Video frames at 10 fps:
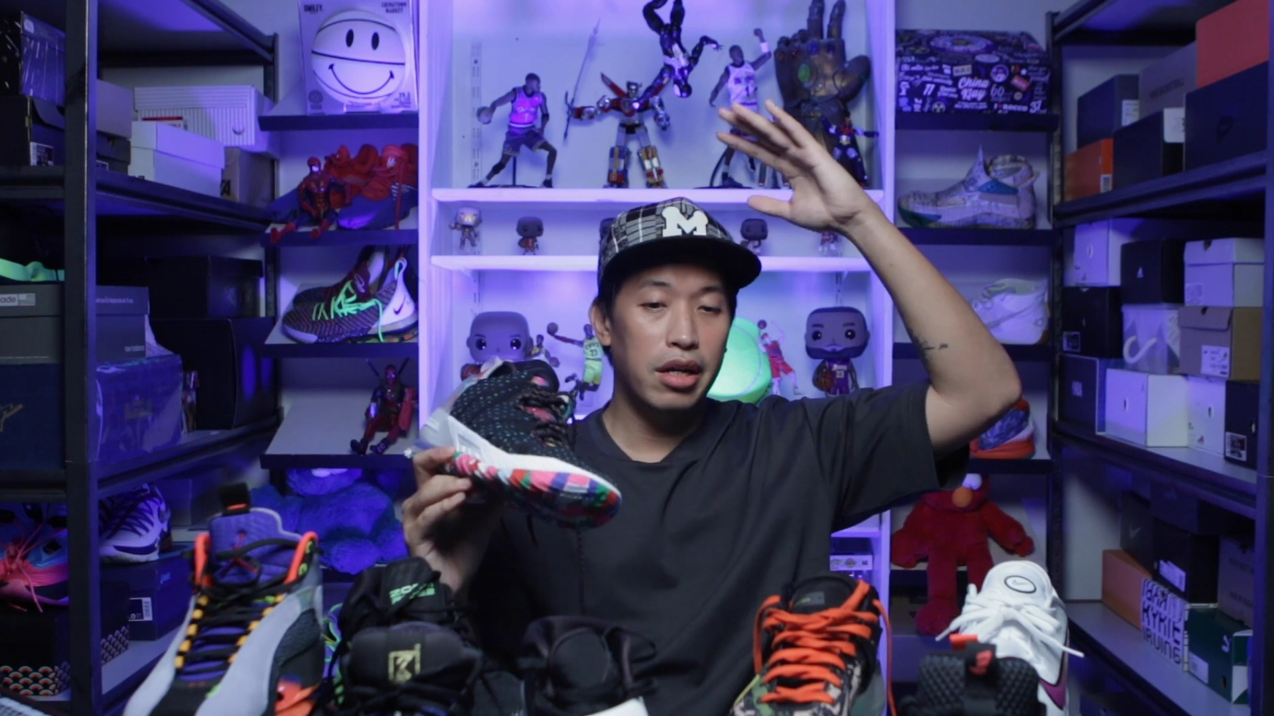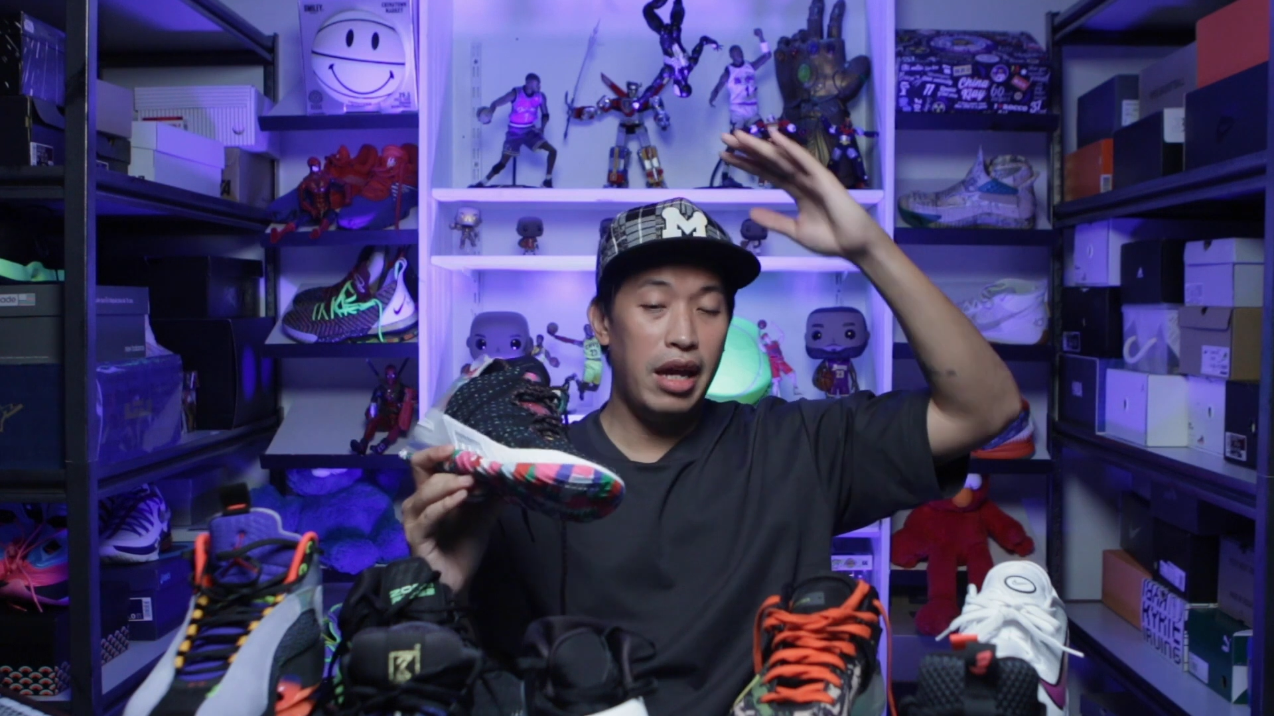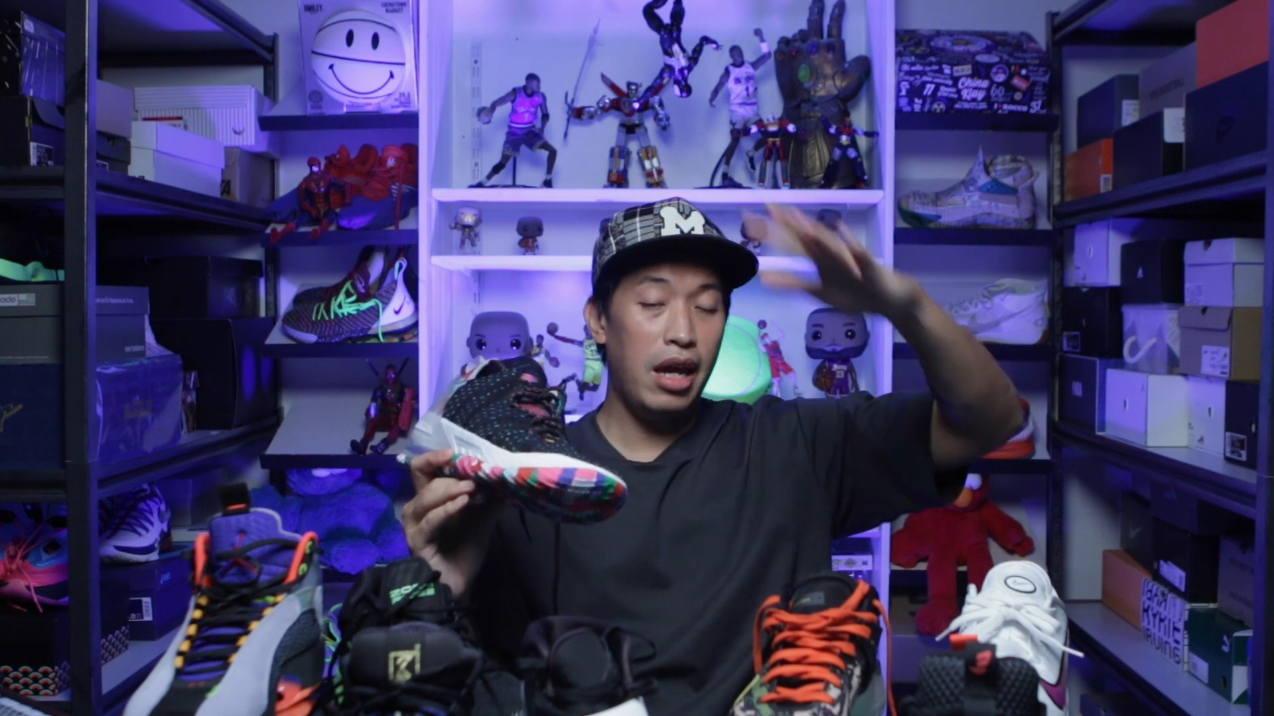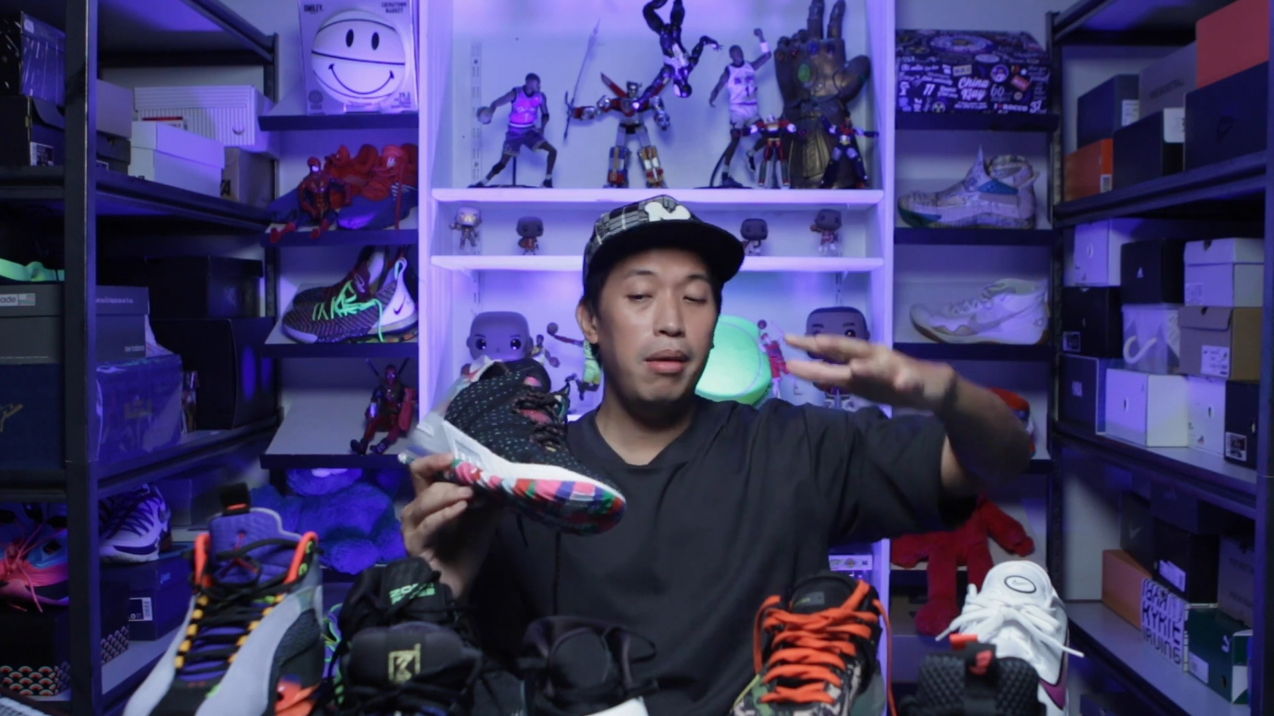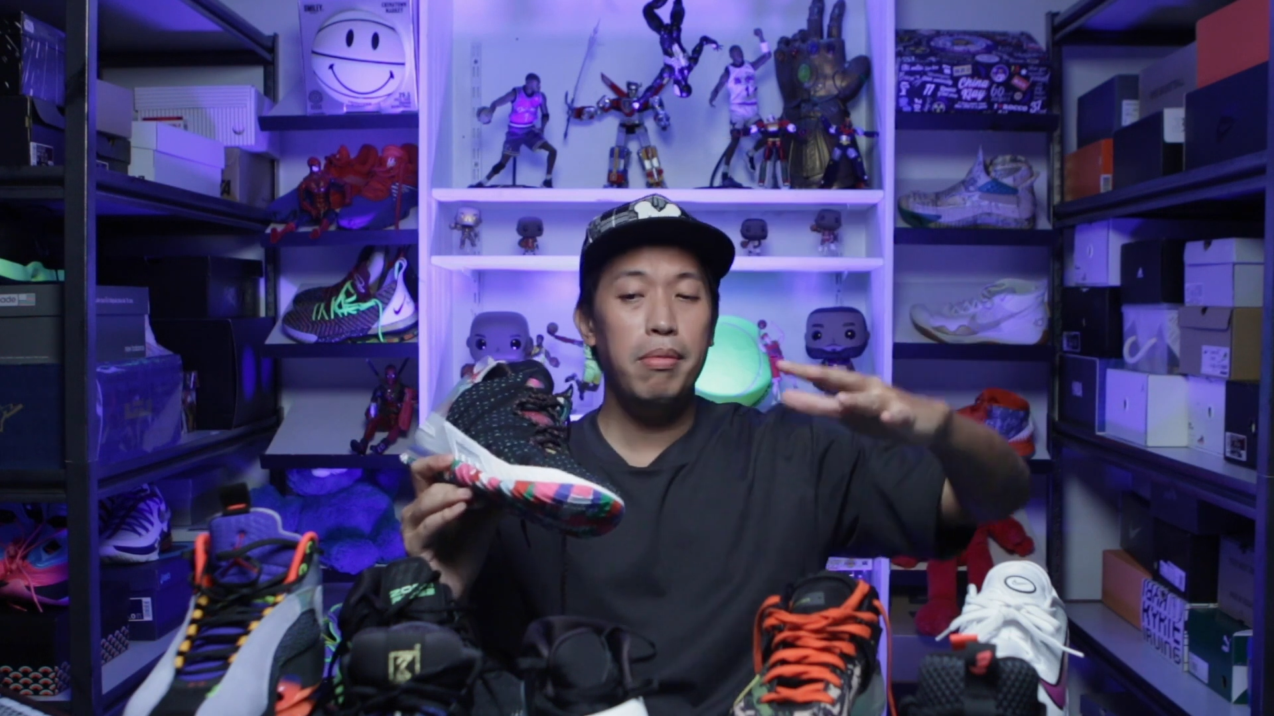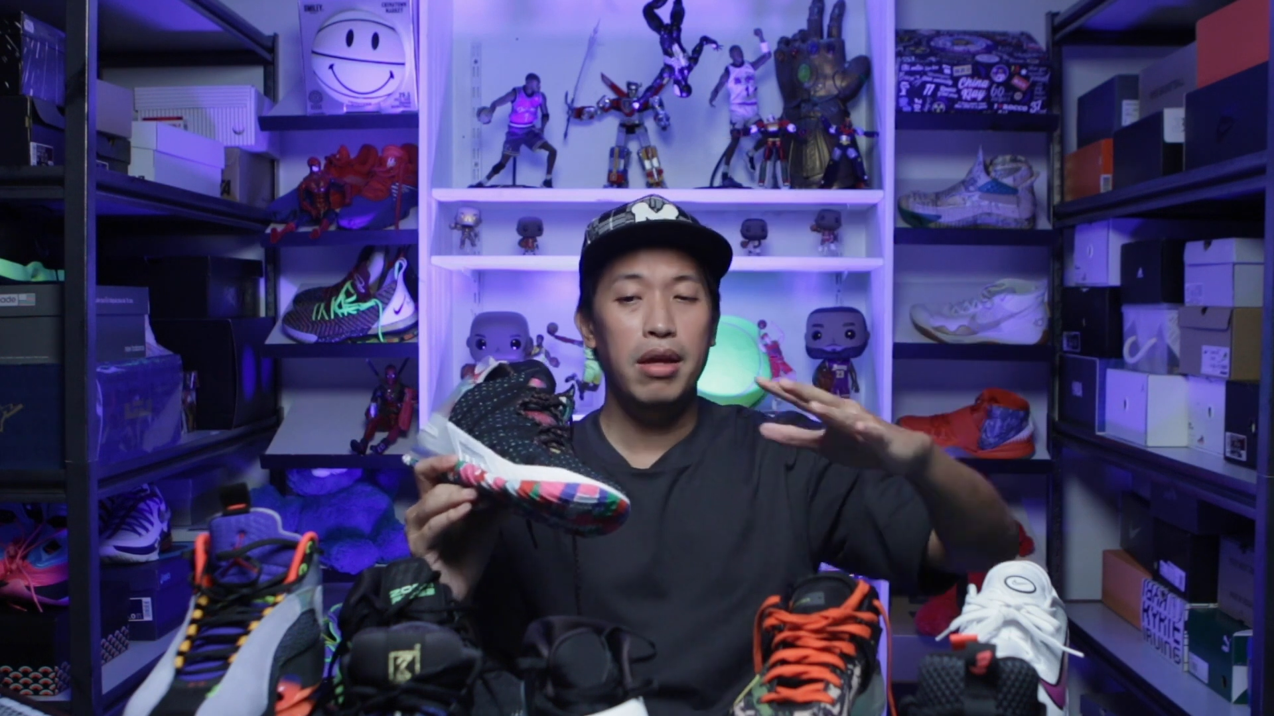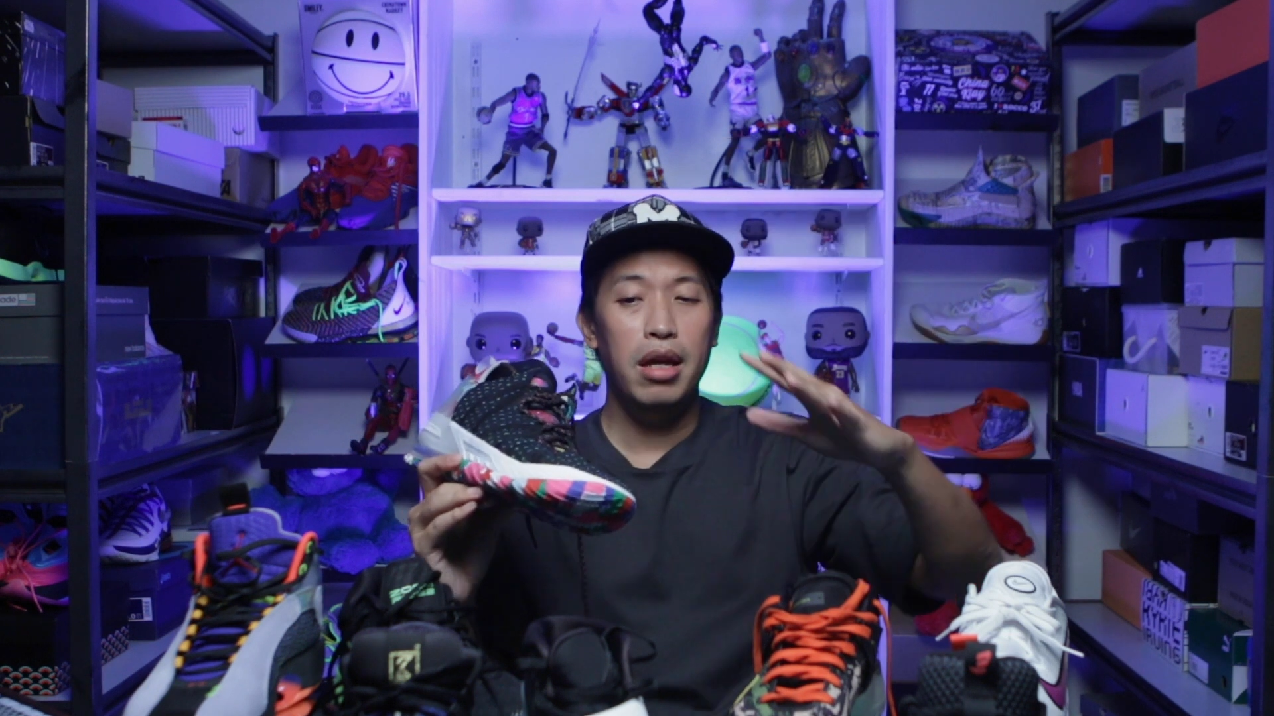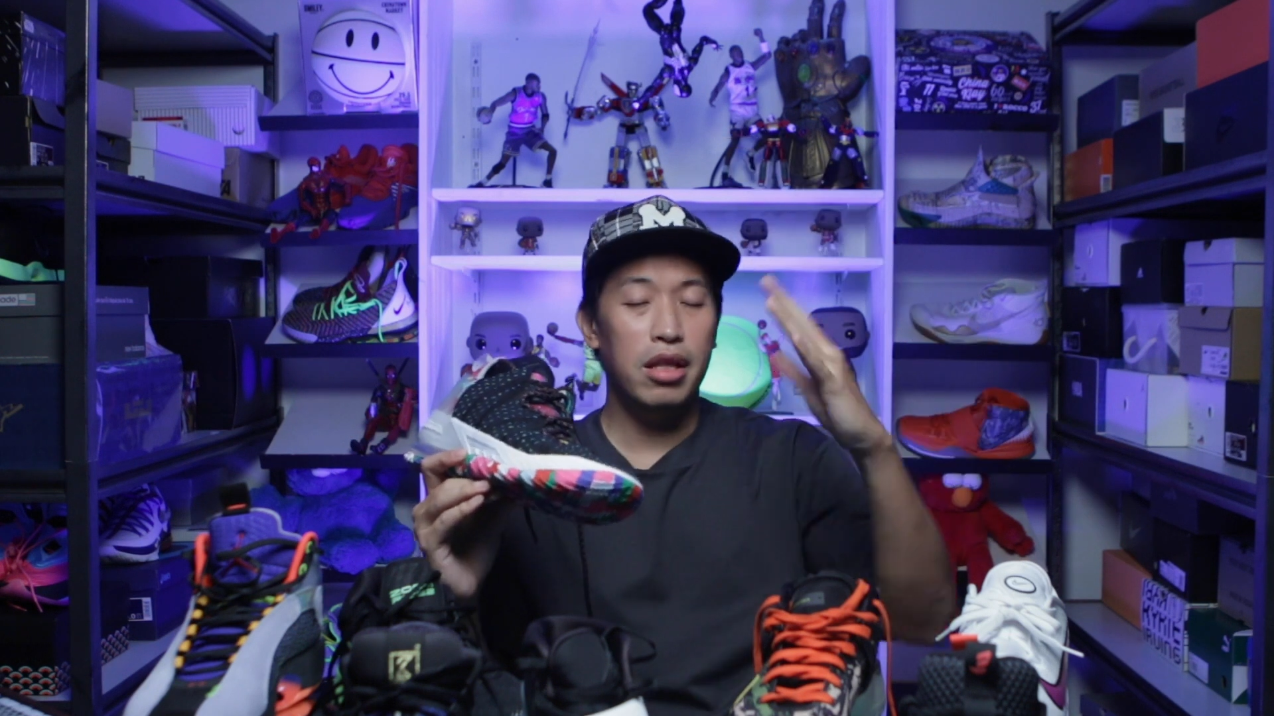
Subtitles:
game